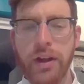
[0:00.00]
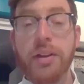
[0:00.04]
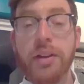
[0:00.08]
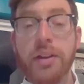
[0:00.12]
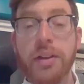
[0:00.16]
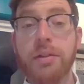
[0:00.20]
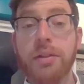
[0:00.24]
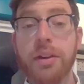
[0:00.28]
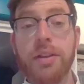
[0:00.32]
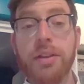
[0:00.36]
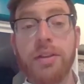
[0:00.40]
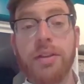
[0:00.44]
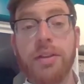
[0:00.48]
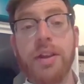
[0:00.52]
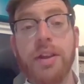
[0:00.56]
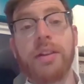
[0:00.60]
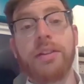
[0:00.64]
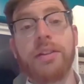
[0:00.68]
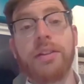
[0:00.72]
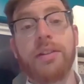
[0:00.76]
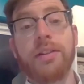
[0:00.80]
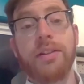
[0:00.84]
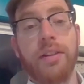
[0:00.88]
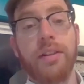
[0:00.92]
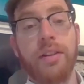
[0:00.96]

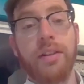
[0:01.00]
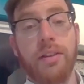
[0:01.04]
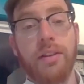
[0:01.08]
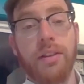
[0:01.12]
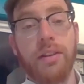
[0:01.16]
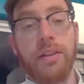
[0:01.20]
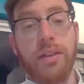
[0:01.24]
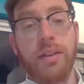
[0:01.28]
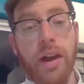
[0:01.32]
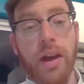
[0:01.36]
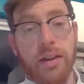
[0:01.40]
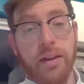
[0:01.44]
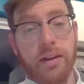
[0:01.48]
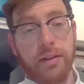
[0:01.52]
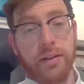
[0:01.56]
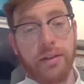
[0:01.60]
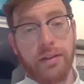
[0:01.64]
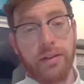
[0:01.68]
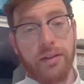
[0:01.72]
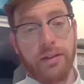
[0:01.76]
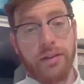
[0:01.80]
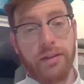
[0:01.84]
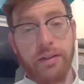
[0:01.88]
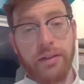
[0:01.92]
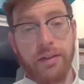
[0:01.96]
that
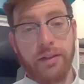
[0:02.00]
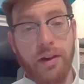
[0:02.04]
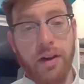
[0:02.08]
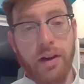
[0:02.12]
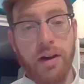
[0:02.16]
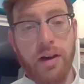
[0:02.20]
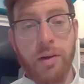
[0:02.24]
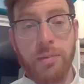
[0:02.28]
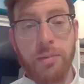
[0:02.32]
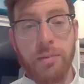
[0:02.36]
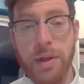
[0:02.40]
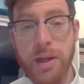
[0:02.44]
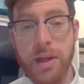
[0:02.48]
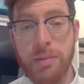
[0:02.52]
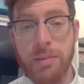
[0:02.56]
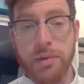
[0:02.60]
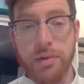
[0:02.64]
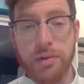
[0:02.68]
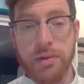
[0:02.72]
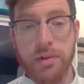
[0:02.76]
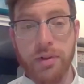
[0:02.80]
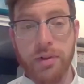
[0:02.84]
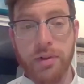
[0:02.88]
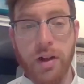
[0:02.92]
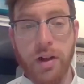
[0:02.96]
our
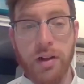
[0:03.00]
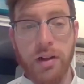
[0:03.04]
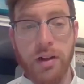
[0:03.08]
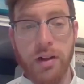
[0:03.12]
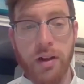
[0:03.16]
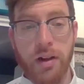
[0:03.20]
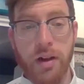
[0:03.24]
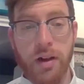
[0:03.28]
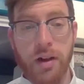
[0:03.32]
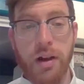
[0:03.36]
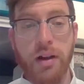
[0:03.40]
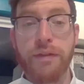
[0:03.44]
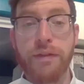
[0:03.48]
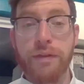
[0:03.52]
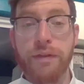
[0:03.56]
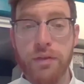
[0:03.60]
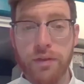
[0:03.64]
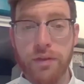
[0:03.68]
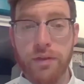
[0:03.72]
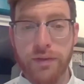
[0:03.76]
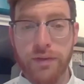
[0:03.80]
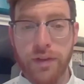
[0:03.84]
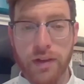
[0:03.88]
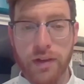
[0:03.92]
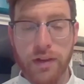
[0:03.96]
people, our
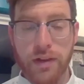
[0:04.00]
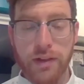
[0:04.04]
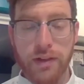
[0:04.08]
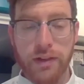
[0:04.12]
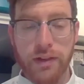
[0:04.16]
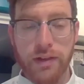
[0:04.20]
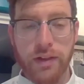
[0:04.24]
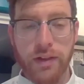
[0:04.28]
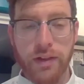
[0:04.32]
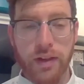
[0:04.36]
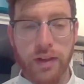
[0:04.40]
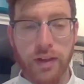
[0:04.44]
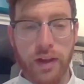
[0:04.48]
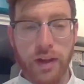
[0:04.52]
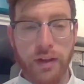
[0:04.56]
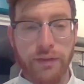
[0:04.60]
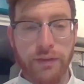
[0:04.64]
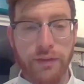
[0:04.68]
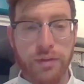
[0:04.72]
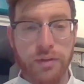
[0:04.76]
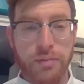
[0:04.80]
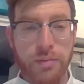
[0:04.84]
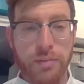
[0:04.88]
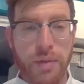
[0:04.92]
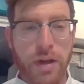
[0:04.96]
forefathers and
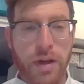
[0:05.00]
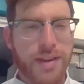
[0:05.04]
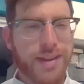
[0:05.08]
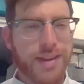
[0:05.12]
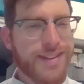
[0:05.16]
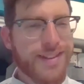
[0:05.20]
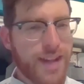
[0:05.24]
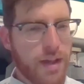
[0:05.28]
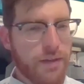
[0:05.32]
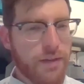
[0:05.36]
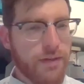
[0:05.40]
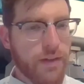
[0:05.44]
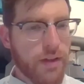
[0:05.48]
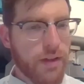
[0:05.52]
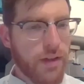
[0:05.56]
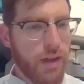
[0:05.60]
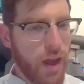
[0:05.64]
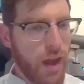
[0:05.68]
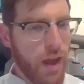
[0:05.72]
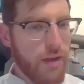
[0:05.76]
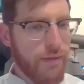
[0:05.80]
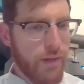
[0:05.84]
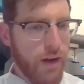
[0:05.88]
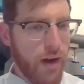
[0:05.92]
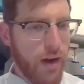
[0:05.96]
foremothers never
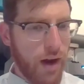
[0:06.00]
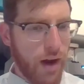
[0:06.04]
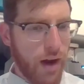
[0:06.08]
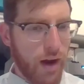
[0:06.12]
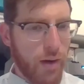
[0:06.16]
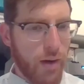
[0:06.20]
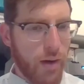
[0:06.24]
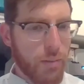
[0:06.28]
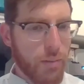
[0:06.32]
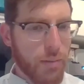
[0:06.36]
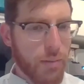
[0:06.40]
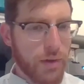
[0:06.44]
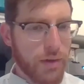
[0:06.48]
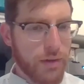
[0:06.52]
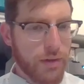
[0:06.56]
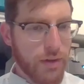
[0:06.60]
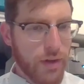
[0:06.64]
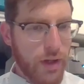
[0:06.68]
gave up.